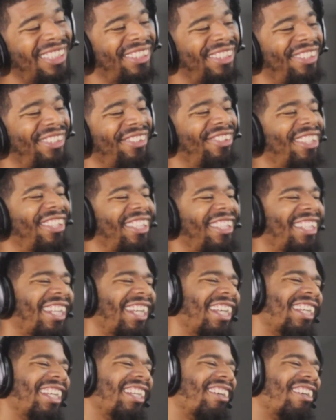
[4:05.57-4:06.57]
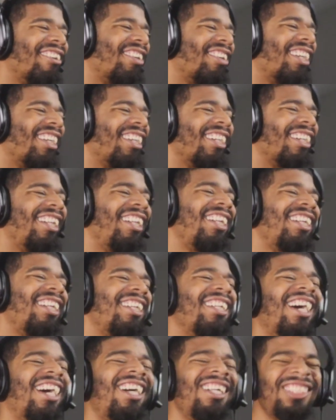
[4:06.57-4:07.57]
just doing the thing over there.
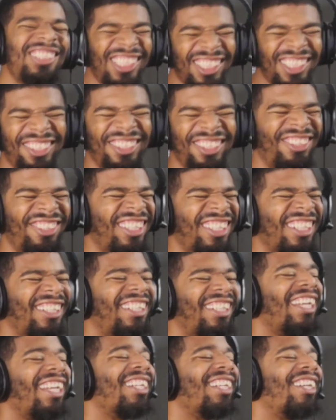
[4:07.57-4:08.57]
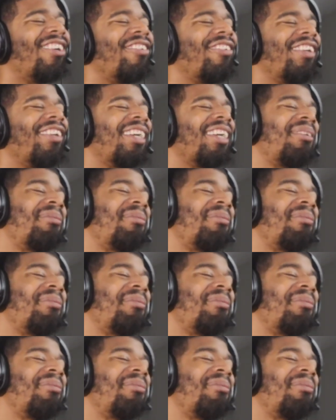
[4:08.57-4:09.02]
Y'all just doing the thing over there,